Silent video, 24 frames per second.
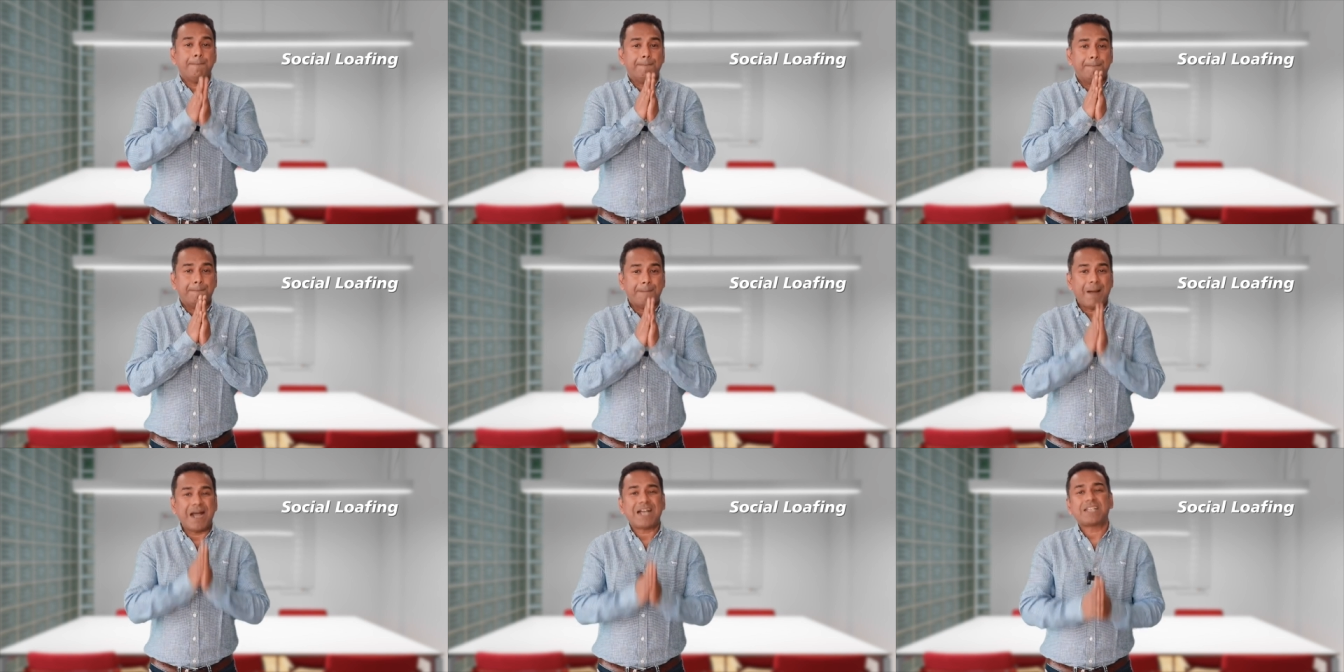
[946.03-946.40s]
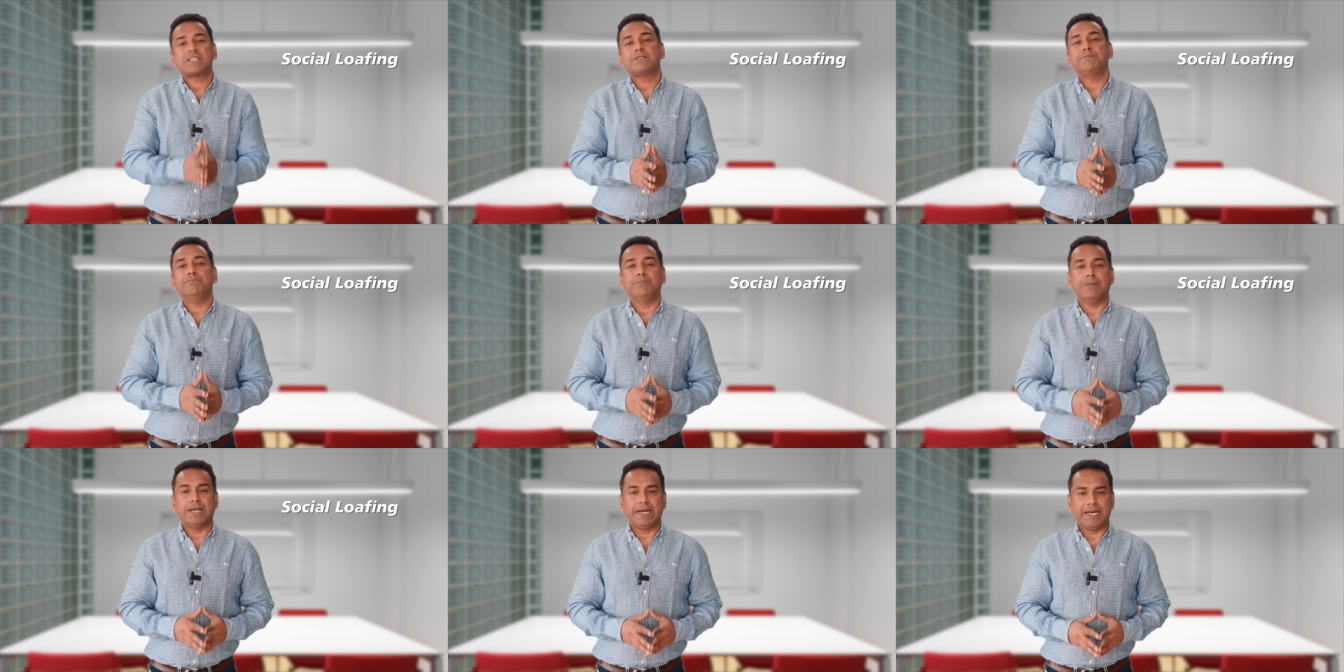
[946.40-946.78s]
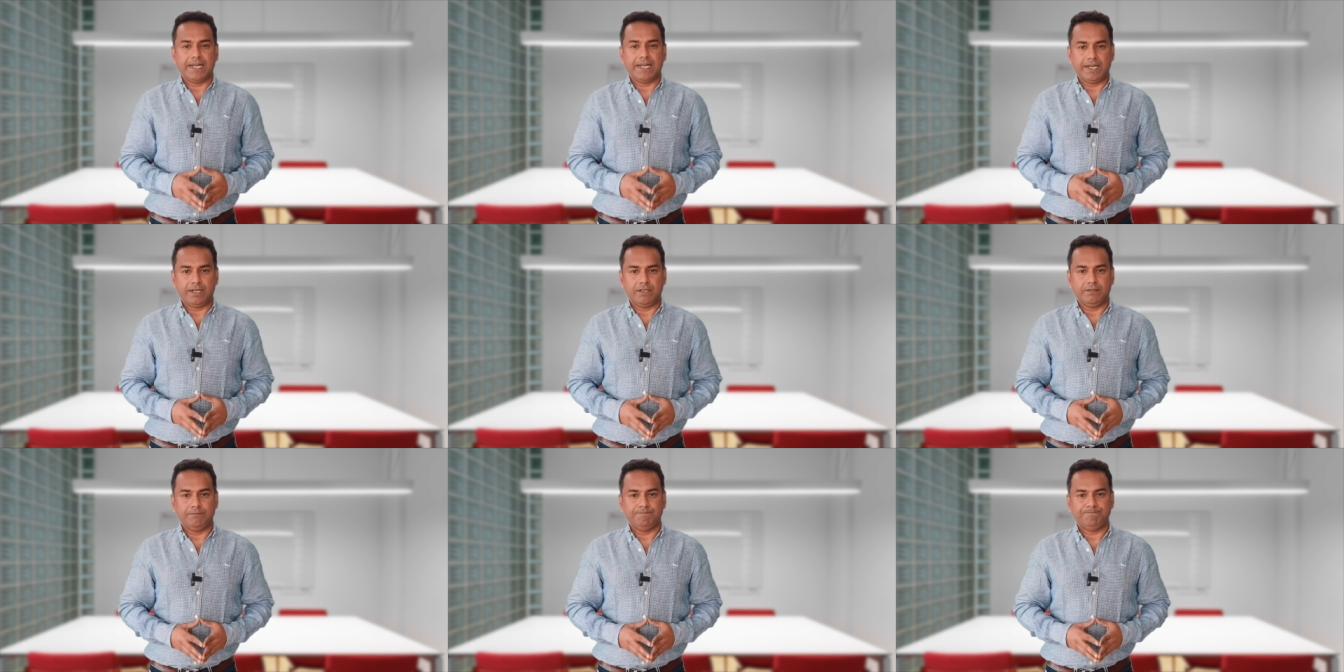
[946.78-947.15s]

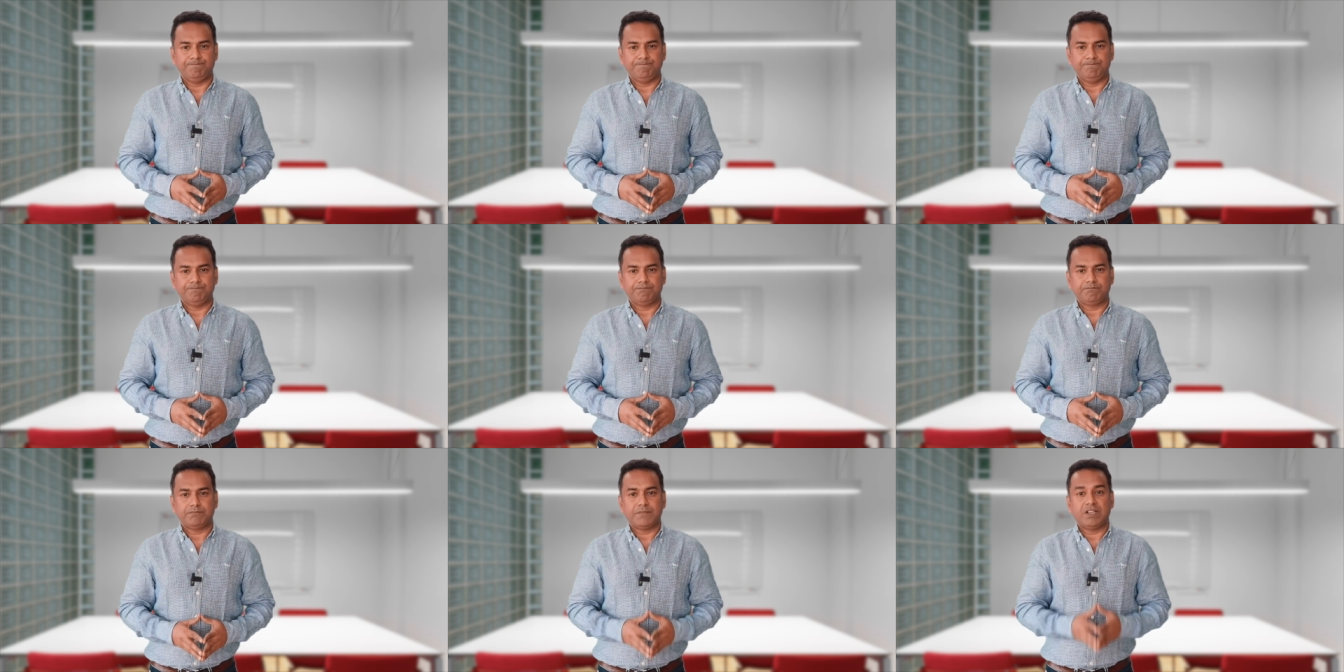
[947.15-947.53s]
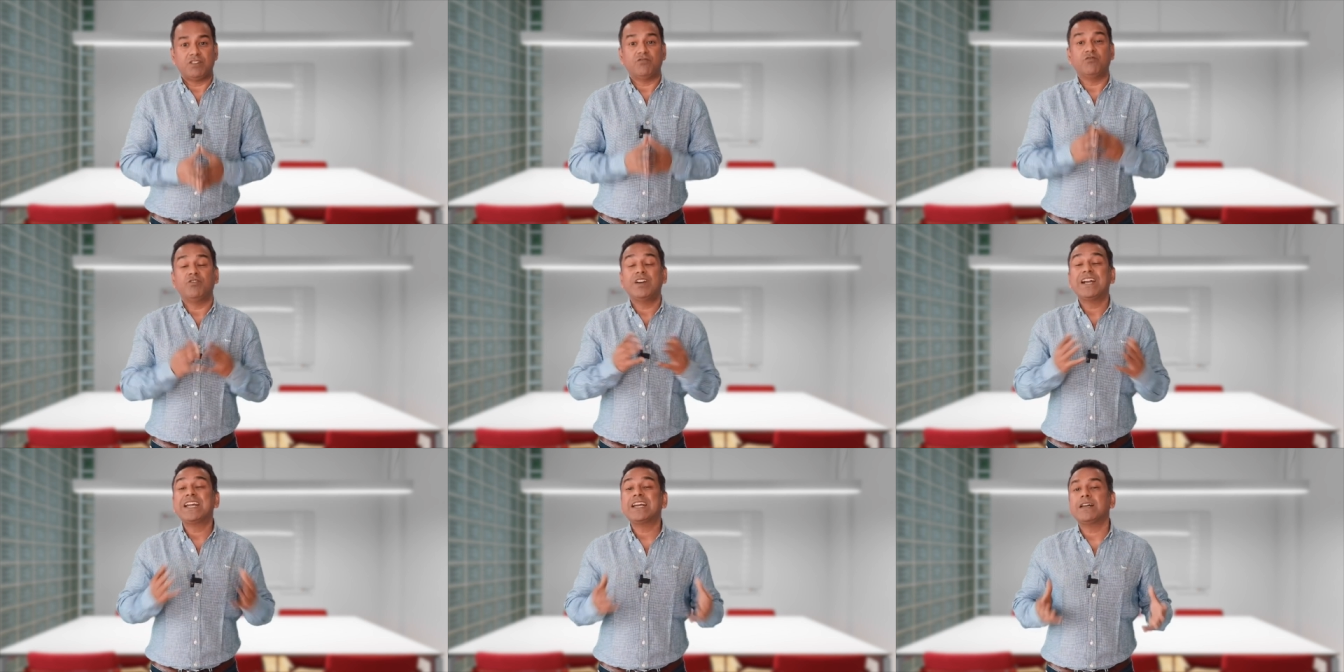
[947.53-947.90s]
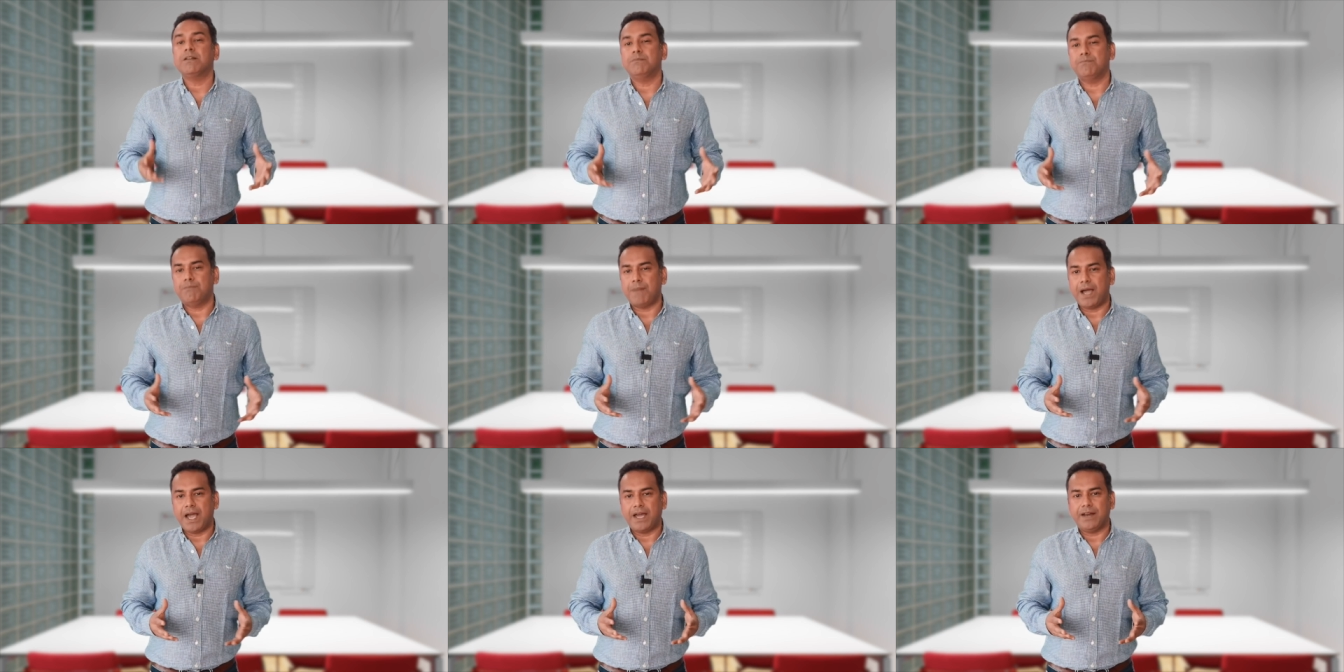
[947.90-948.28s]
Maximilian
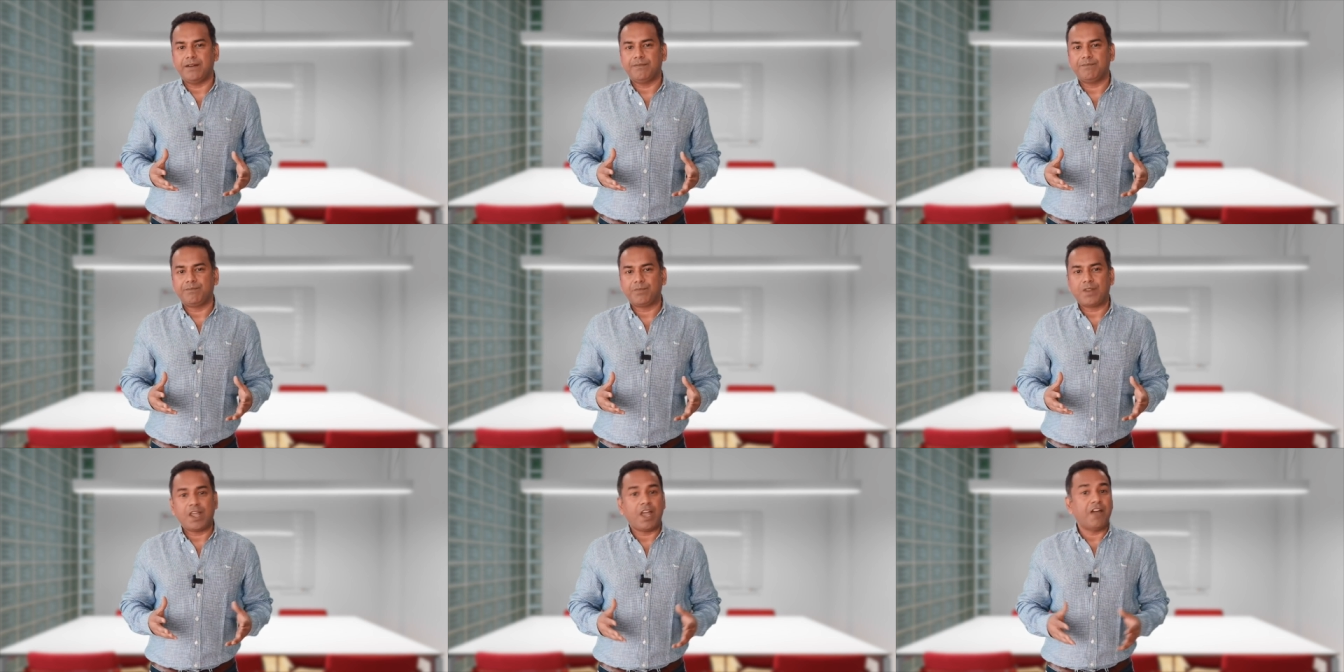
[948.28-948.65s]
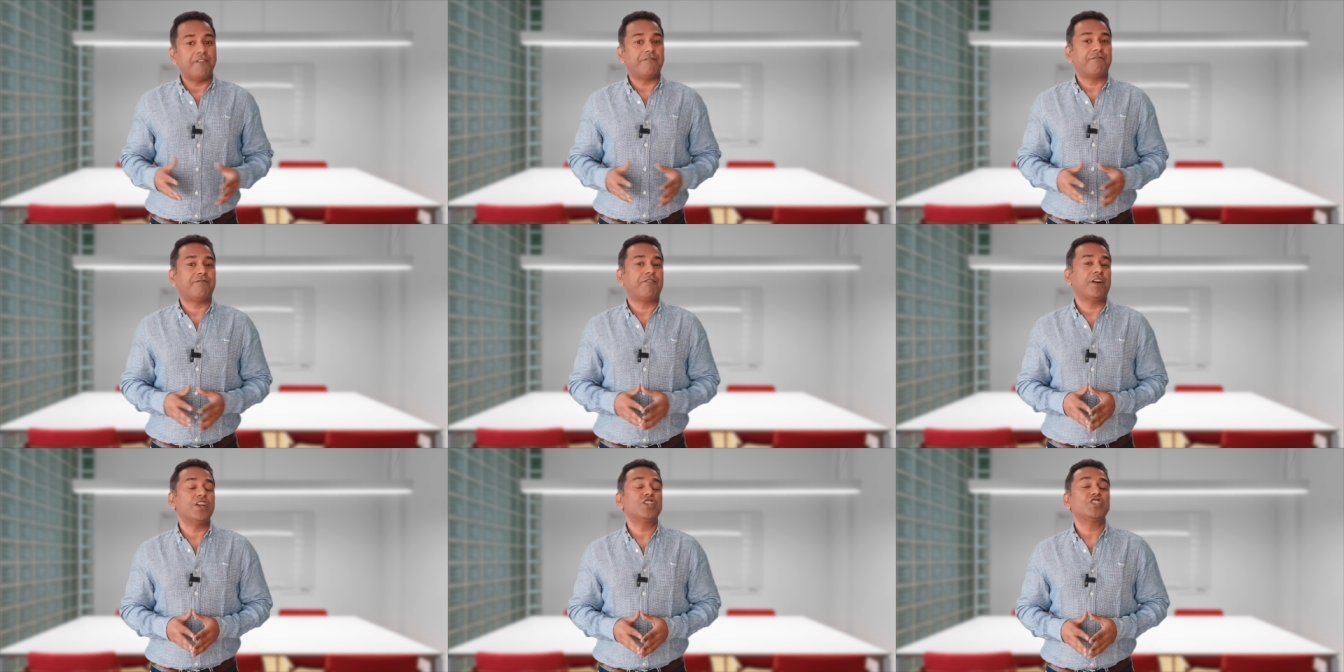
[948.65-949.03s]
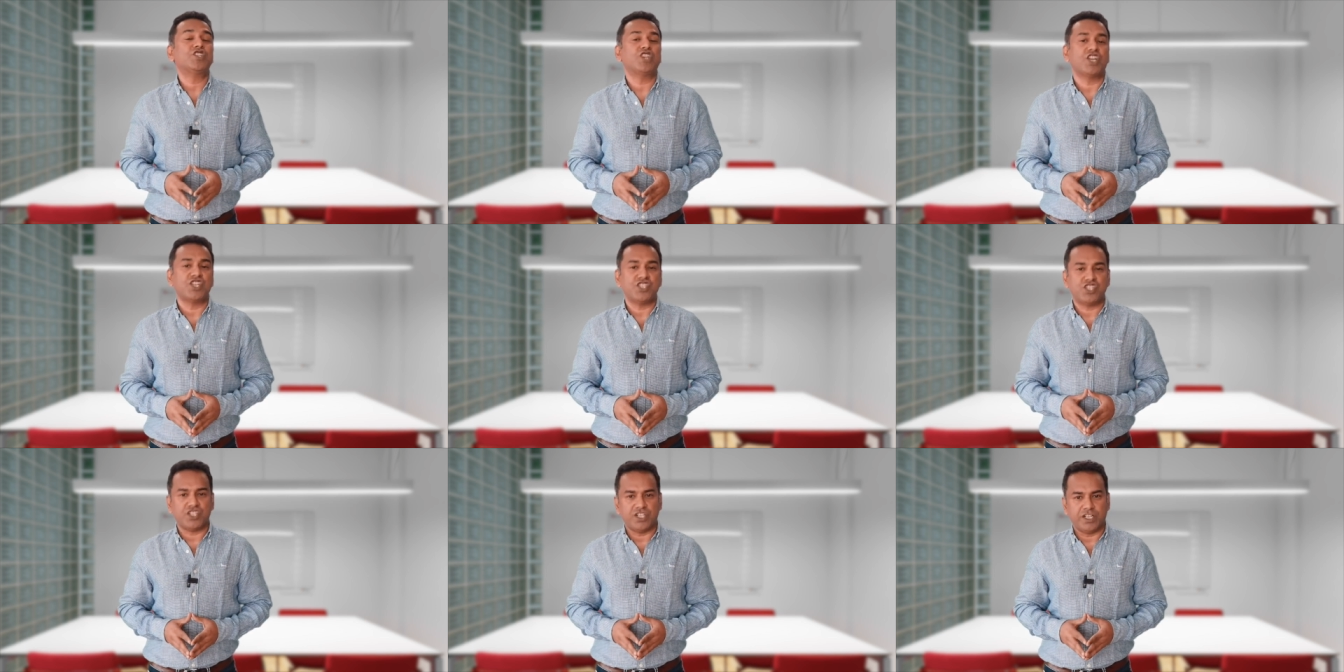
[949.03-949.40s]
Ringelmann, a French
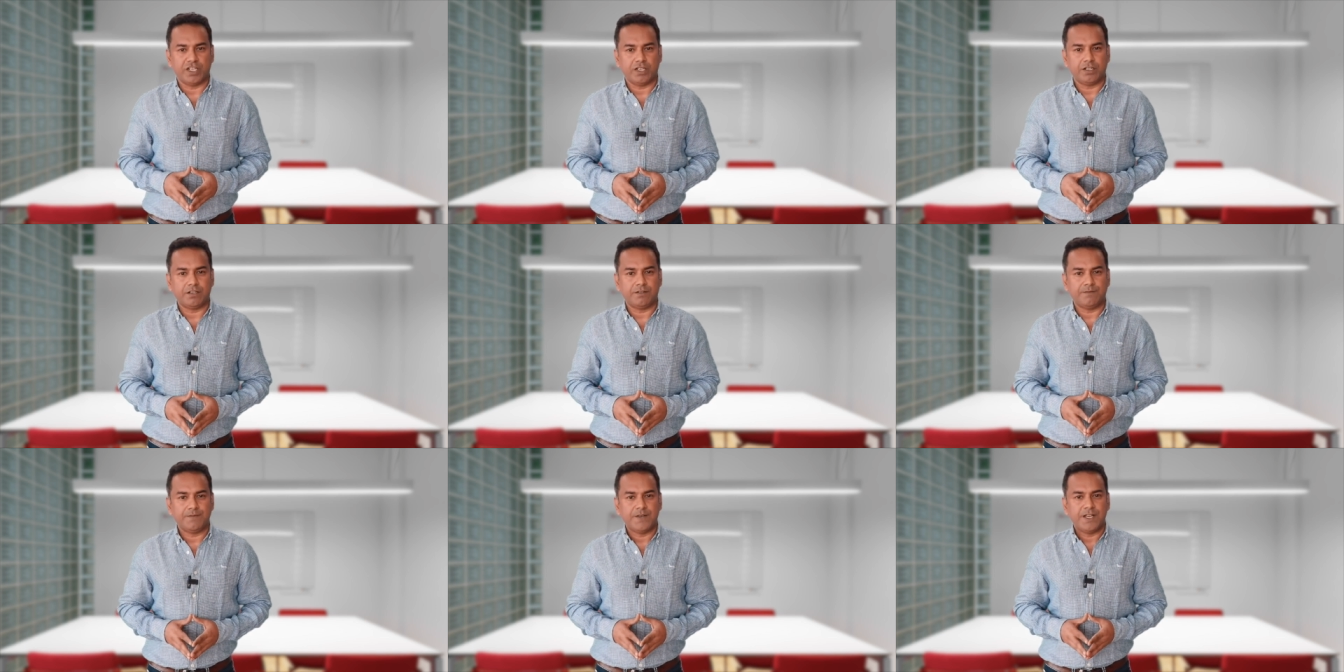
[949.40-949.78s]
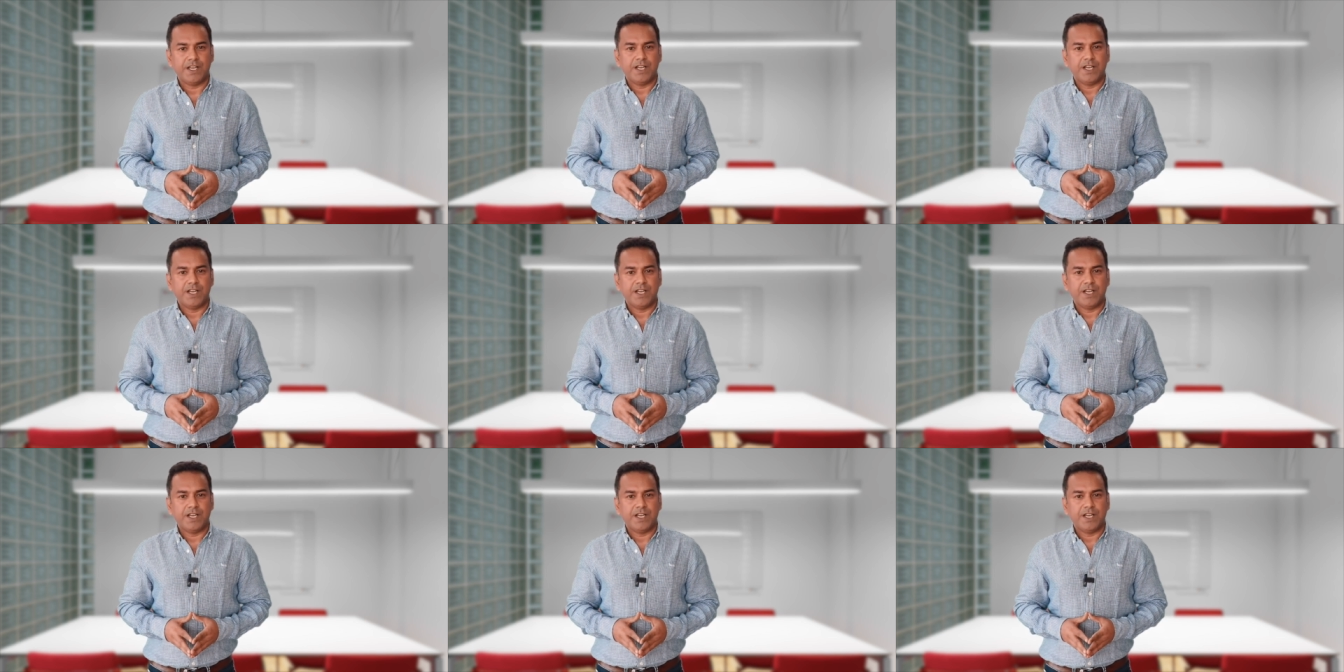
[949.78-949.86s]
engineer,